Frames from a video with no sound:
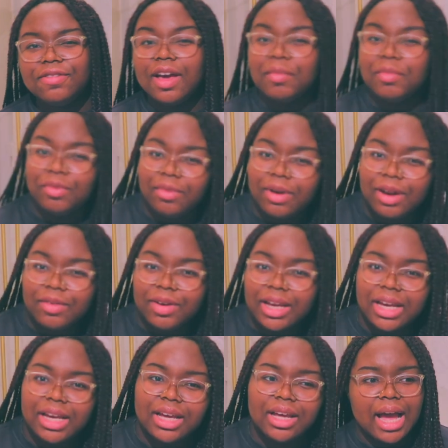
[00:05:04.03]

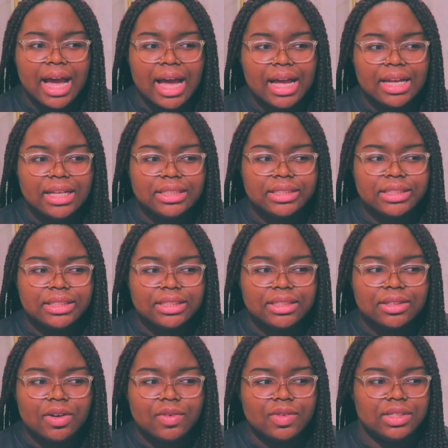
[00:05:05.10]
February. And
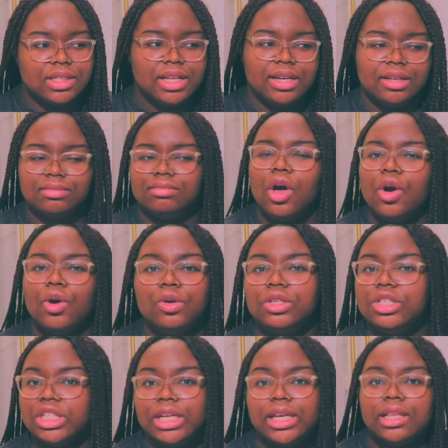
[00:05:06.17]
obviously,
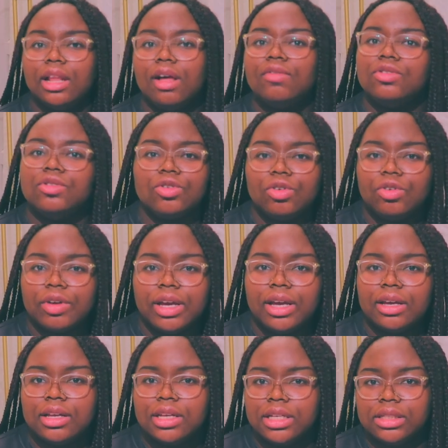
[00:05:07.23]
OG love story
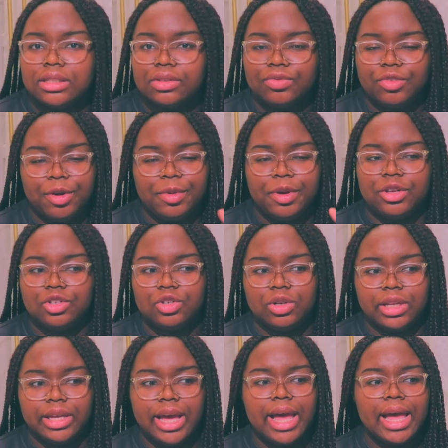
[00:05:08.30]
is Romeo and
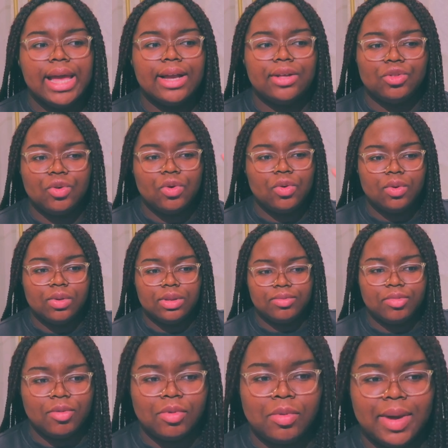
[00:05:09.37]
Juliet. Ignore all the
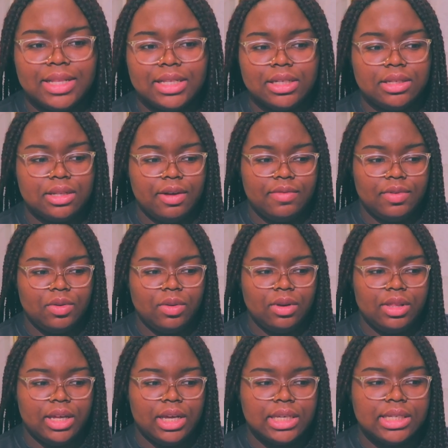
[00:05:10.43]
problematic stuff and all the
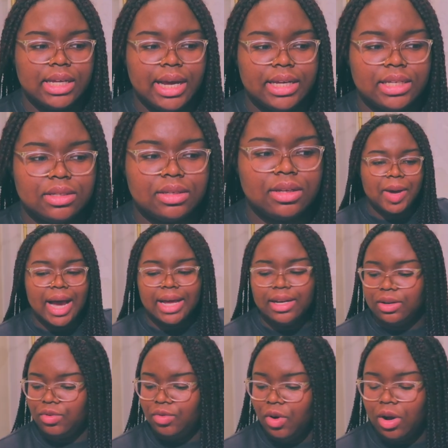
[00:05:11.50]
things that is bad
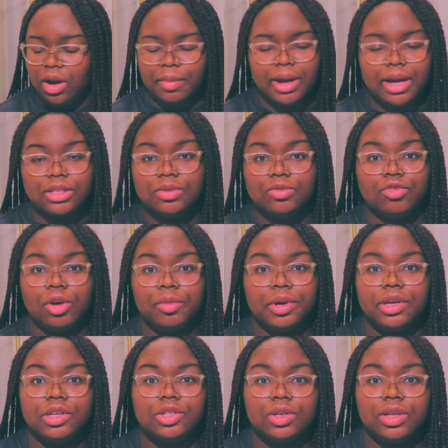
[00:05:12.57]
and wrong about
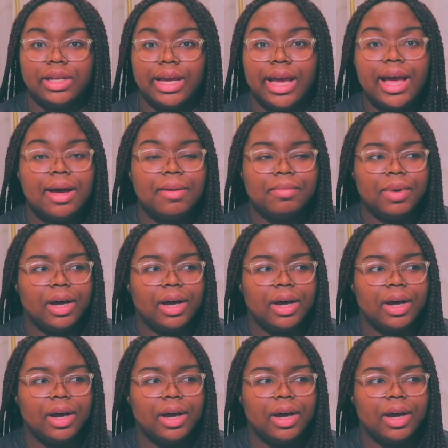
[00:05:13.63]
Romeo and Juliet.